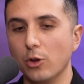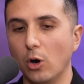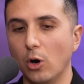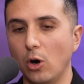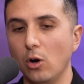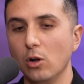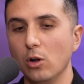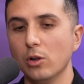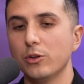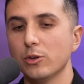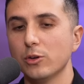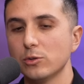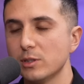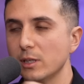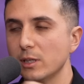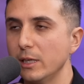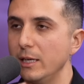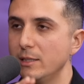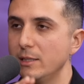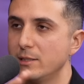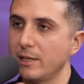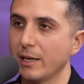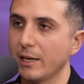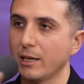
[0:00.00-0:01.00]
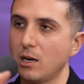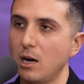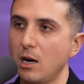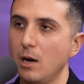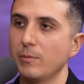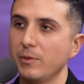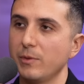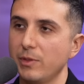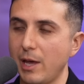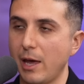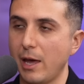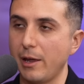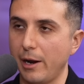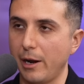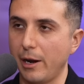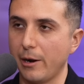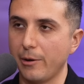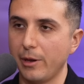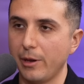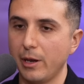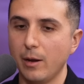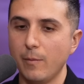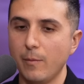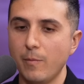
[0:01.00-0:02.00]
All those leads that come in that
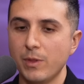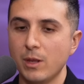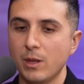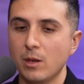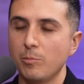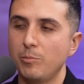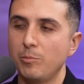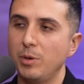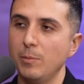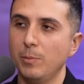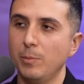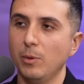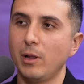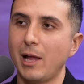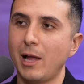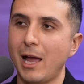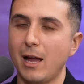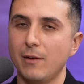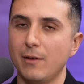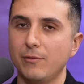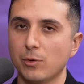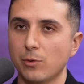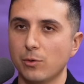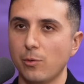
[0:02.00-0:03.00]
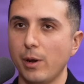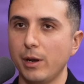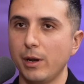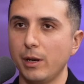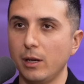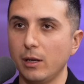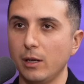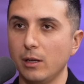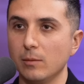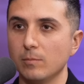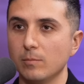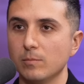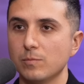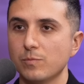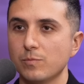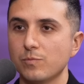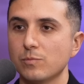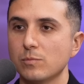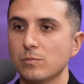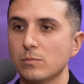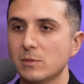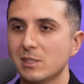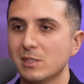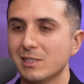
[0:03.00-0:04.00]
area, people have already
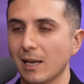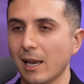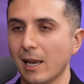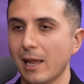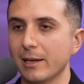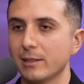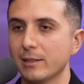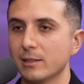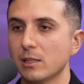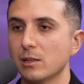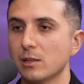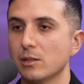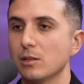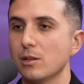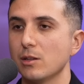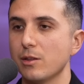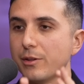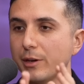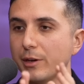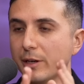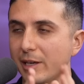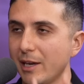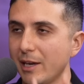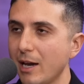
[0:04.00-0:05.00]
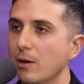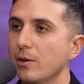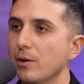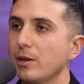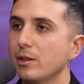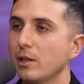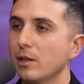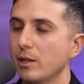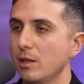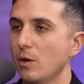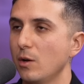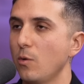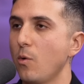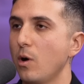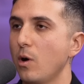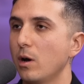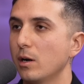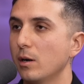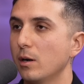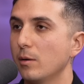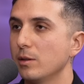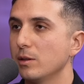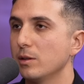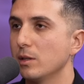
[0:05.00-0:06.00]
selected the county that they
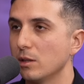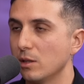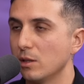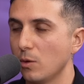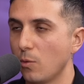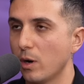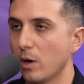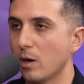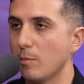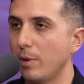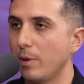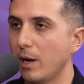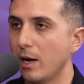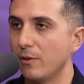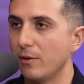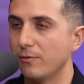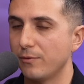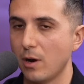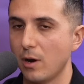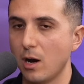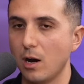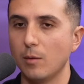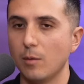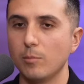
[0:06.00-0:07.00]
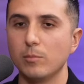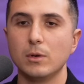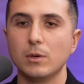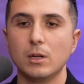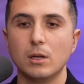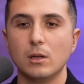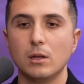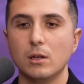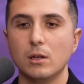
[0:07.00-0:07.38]
wanna buy from,